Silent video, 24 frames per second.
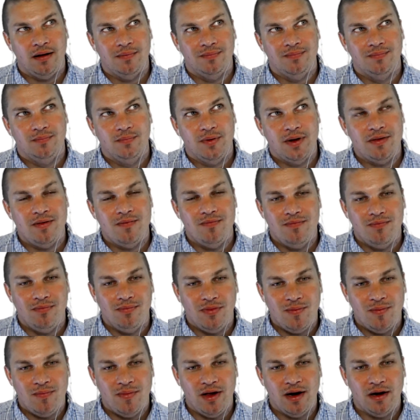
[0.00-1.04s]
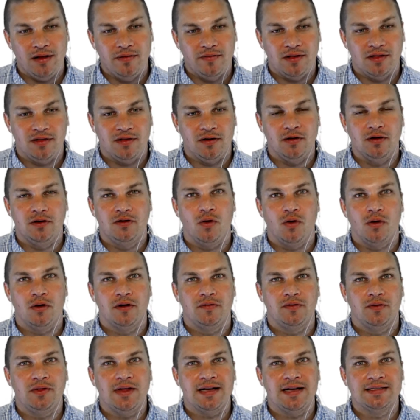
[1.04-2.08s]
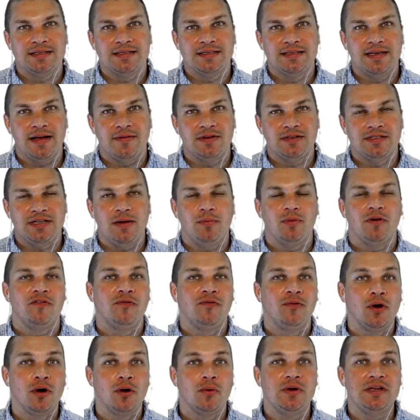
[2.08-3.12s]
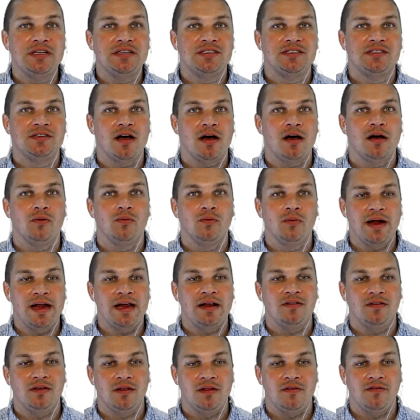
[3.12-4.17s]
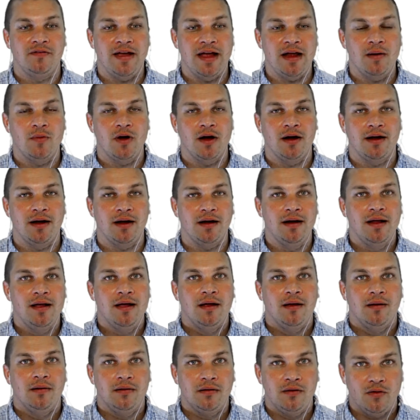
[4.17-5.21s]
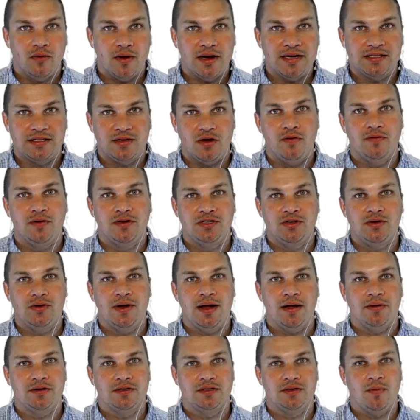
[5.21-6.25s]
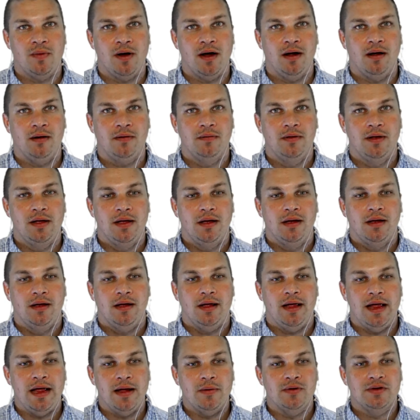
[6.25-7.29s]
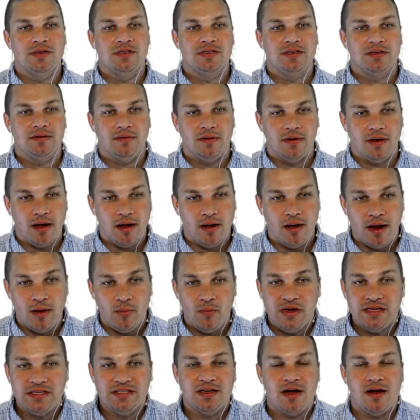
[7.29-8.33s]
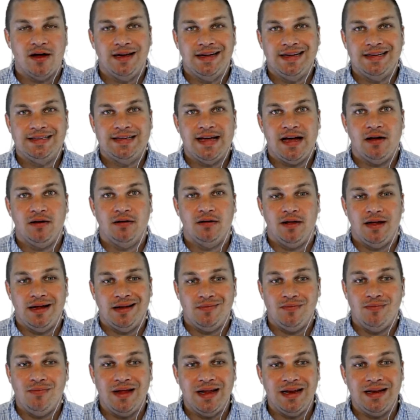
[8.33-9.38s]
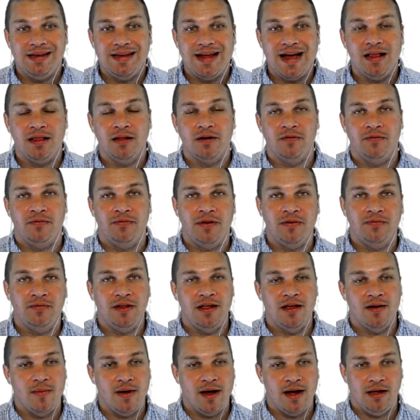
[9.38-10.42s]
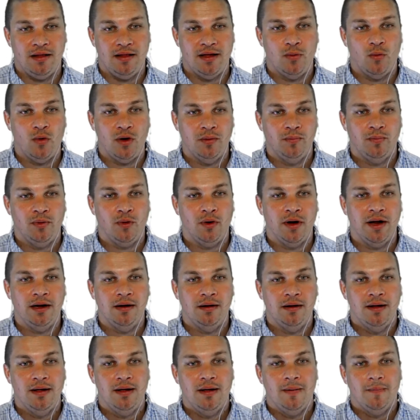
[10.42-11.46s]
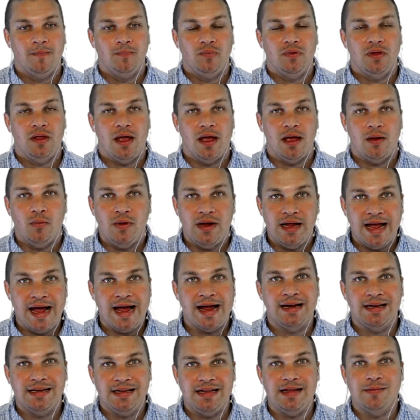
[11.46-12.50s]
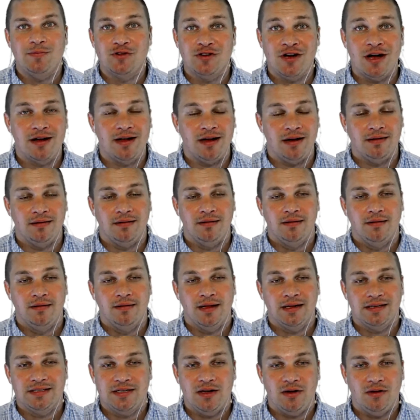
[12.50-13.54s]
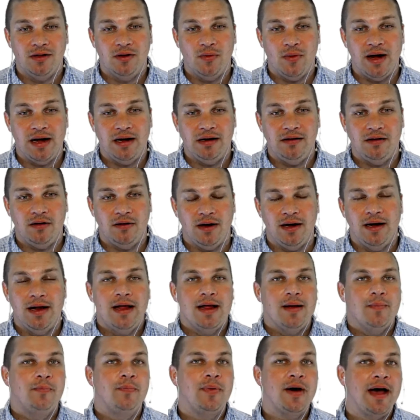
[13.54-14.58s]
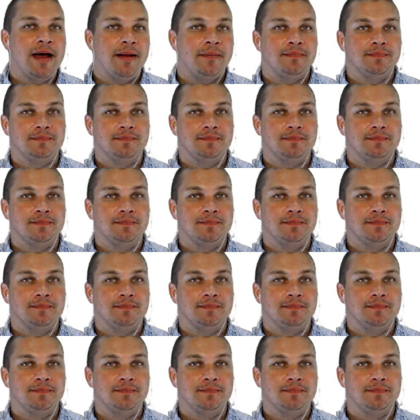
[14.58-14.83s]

probably the middle of the third quarter of 2017, before we saw rates in the van market crest over $2 a mile. It was, and we saw it get down like mid $1.50 a mile at one point, and we had to keep trucking. That's the only way to do it. But